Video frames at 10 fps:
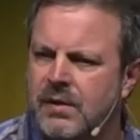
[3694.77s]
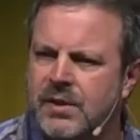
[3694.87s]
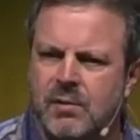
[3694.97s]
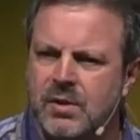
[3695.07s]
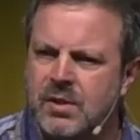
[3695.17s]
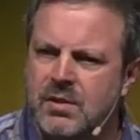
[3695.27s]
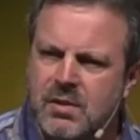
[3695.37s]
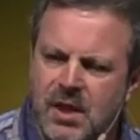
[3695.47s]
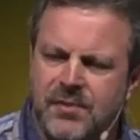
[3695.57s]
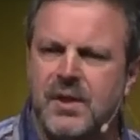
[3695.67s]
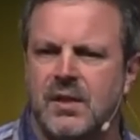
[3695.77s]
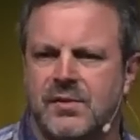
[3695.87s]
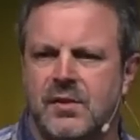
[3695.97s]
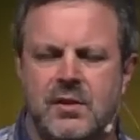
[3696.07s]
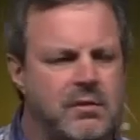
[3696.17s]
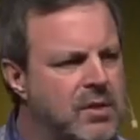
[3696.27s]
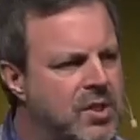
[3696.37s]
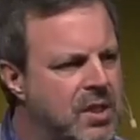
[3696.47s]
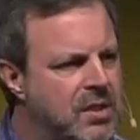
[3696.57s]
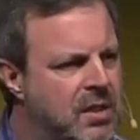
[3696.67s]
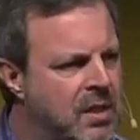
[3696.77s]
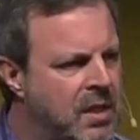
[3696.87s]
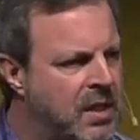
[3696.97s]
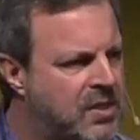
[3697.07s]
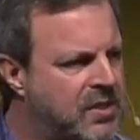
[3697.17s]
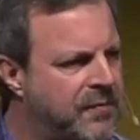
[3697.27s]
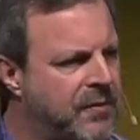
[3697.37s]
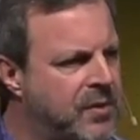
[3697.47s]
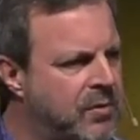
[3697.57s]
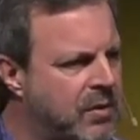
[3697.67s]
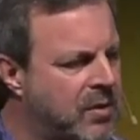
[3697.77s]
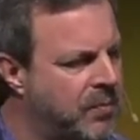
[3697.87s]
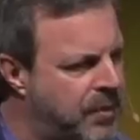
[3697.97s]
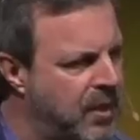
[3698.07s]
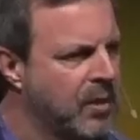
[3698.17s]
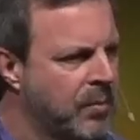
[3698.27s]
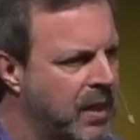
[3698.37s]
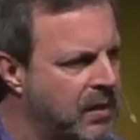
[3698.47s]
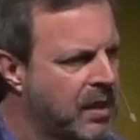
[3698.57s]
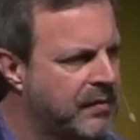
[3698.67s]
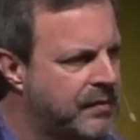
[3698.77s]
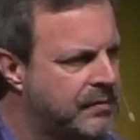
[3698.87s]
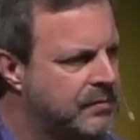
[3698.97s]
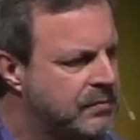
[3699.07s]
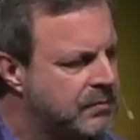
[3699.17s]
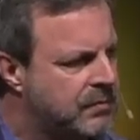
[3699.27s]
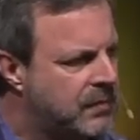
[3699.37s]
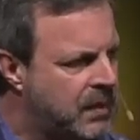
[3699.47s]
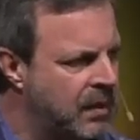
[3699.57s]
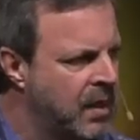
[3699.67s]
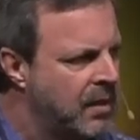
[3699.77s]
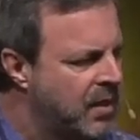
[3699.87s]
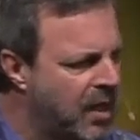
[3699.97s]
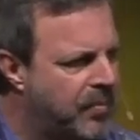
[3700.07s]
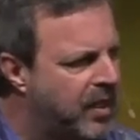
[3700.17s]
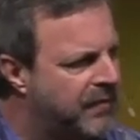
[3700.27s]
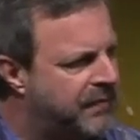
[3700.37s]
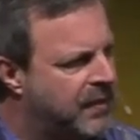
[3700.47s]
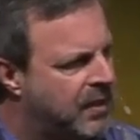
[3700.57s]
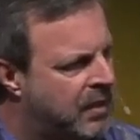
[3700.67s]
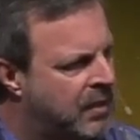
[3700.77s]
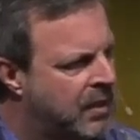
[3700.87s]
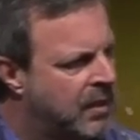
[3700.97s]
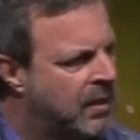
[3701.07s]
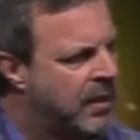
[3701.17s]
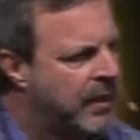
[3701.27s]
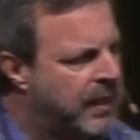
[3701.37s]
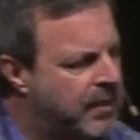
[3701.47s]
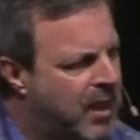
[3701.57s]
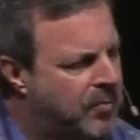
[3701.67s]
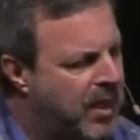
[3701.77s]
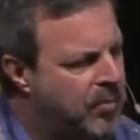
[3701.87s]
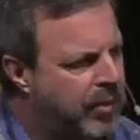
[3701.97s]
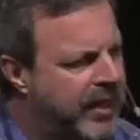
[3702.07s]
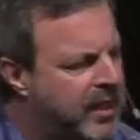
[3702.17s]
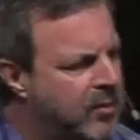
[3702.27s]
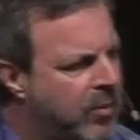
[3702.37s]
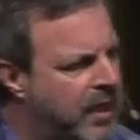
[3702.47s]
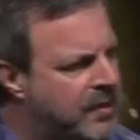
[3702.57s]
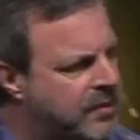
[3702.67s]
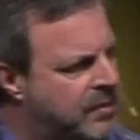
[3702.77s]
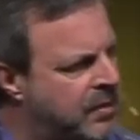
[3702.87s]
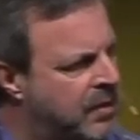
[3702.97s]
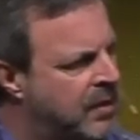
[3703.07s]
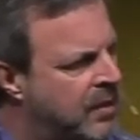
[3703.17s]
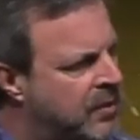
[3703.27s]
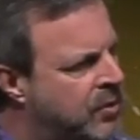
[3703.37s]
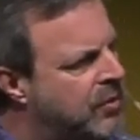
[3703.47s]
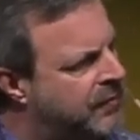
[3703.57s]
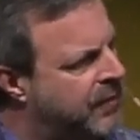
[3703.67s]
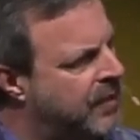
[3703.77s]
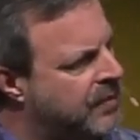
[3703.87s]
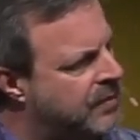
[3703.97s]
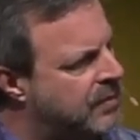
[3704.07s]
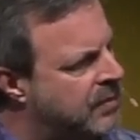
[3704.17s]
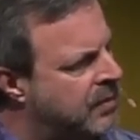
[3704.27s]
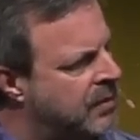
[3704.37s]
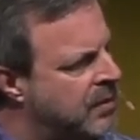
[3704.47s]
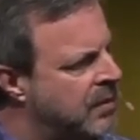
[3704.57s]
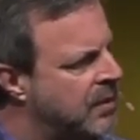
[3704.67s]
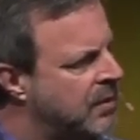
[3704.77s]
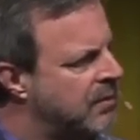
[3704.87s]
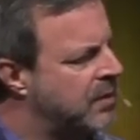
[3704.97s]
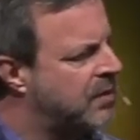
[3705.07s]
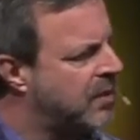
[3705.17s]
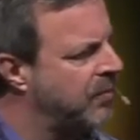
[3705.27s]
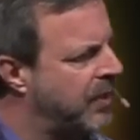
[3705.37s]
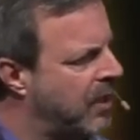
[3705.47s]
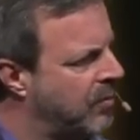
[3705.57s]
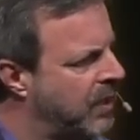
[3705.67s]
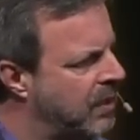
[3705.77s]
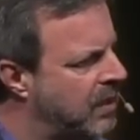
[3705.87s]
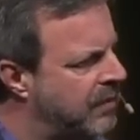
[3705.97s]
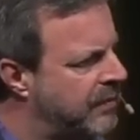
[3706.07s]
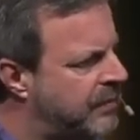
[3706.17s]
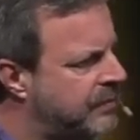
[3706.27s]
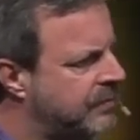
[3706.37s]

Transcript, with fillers: That there was nothing else on your agenda except for you were compelled by love. Not by fear and not by bragging rights to your friends. You were just compelled by love.